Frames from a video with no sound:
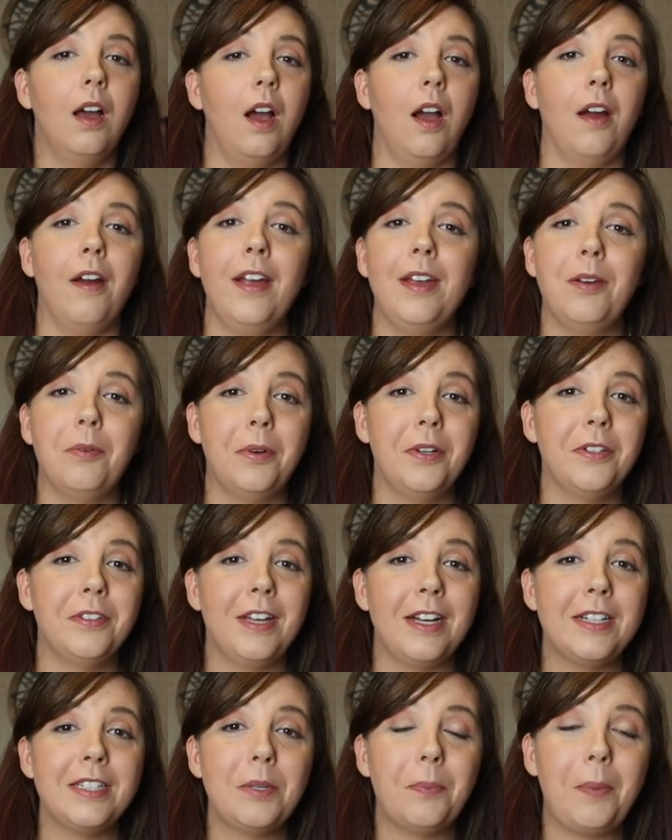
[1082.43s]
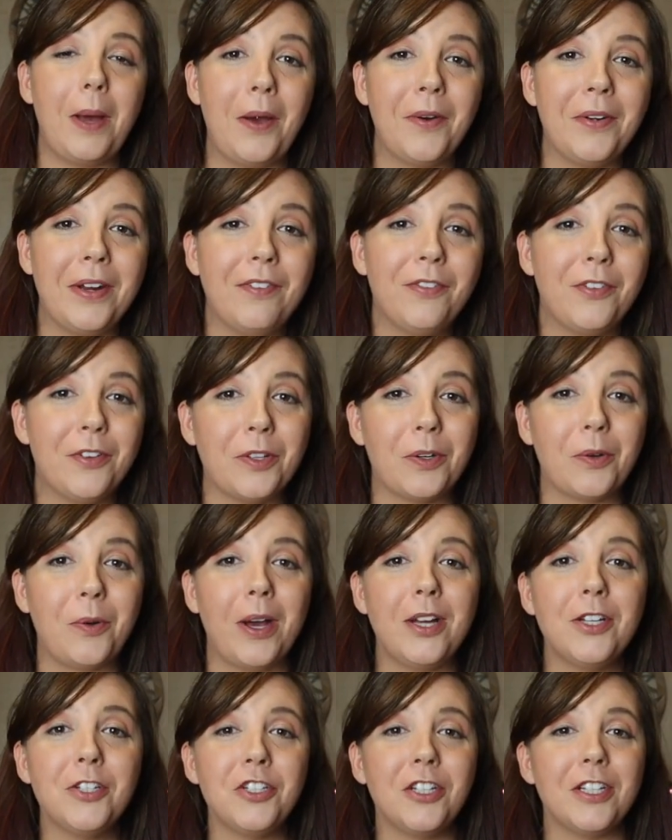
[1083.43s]
All right, well, that's about it for the
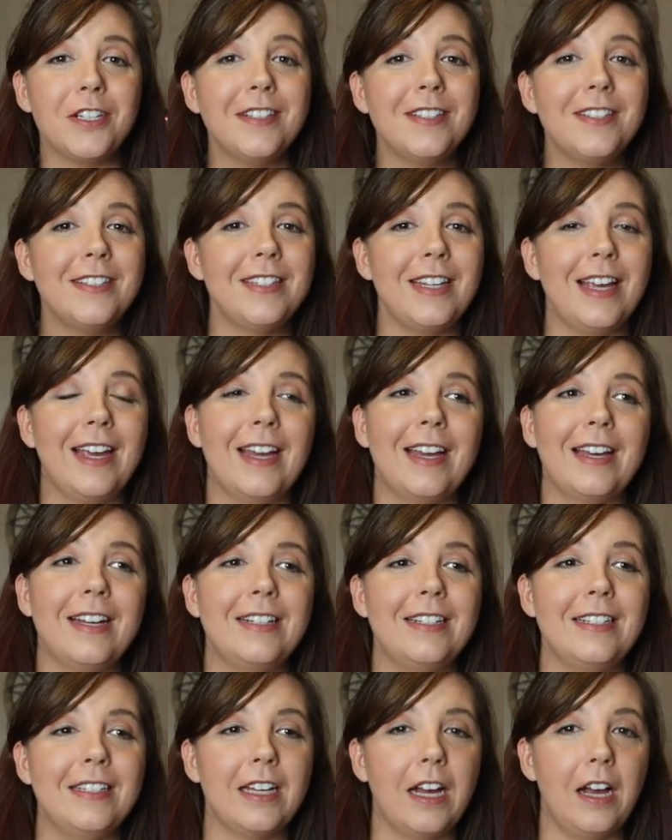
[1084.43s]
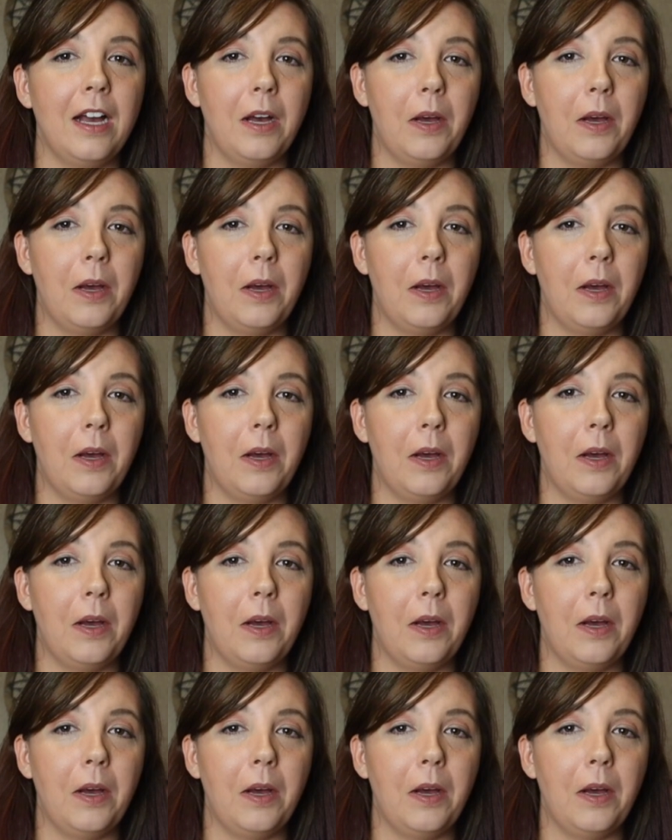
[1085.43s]
questions, and